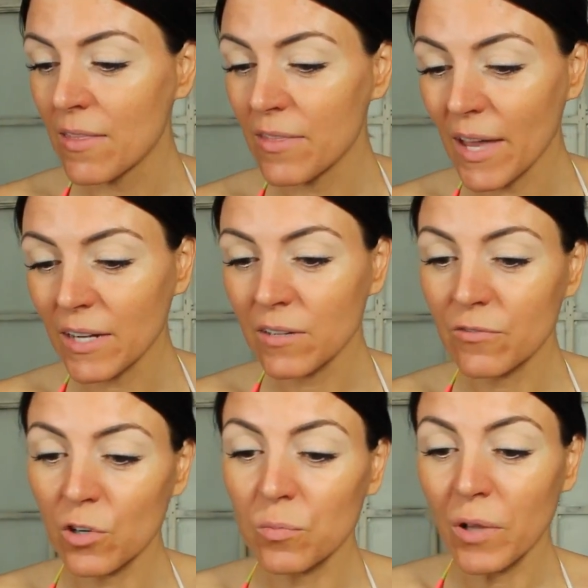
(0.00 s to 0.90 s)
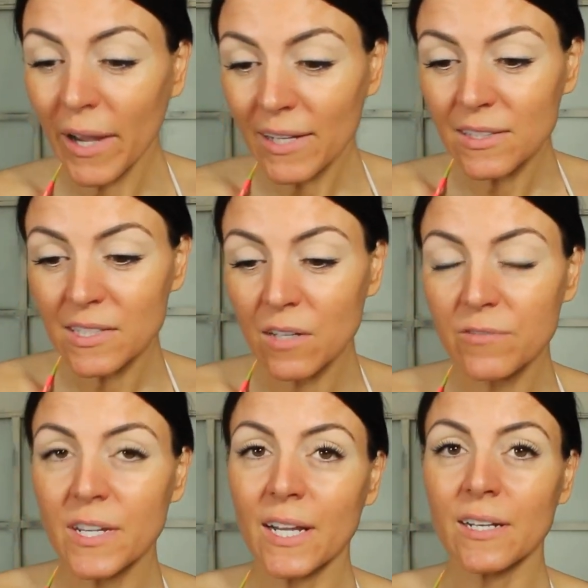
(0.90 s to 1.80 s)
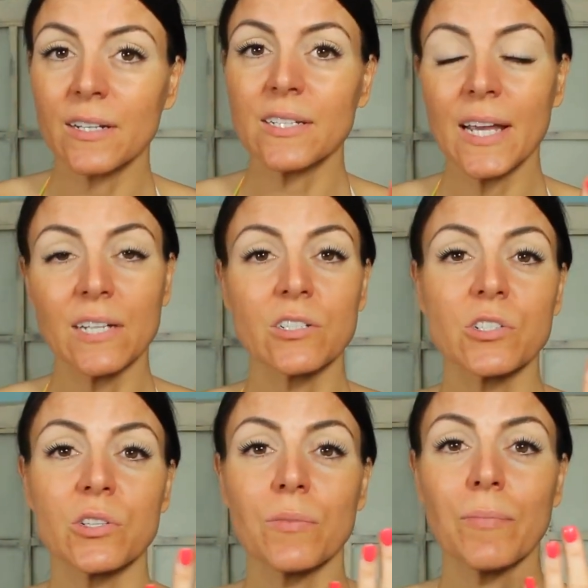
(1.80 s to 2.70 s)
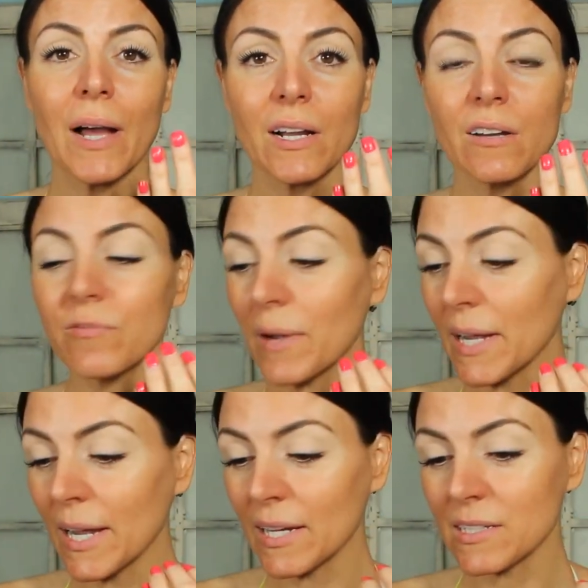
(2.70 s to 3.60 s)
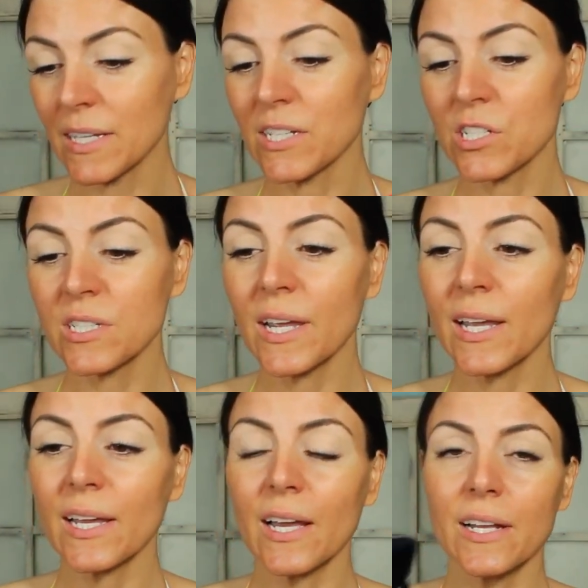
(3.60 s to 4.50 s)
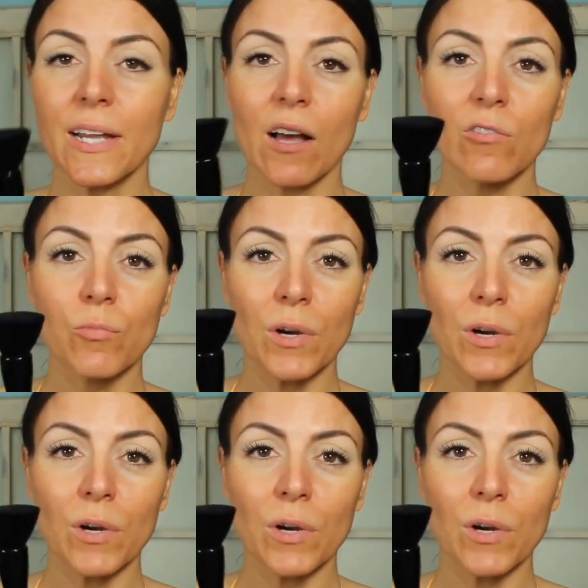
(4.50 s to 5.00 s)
Then for applying the self-tanner to the back of my hands, I just take an e.l.f.